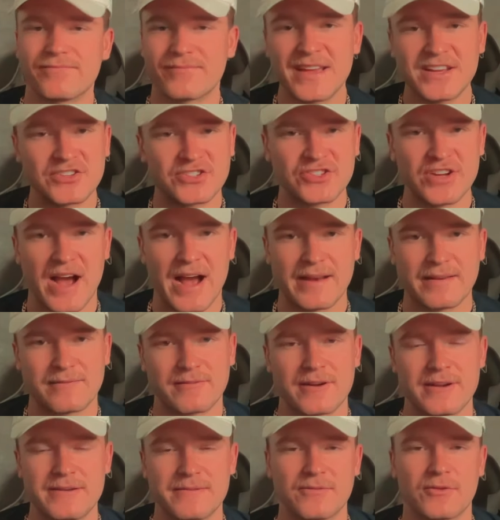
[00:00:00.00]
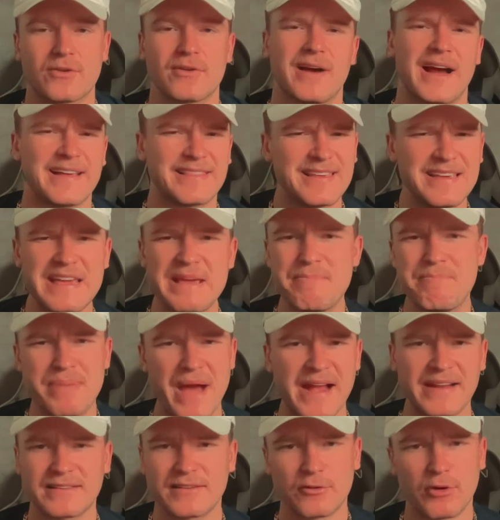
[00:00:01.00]
Nice shot, right? Or I think he
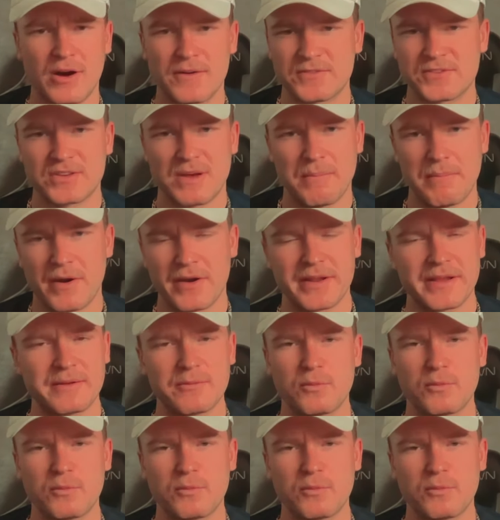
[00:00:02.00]
banked it off somebody,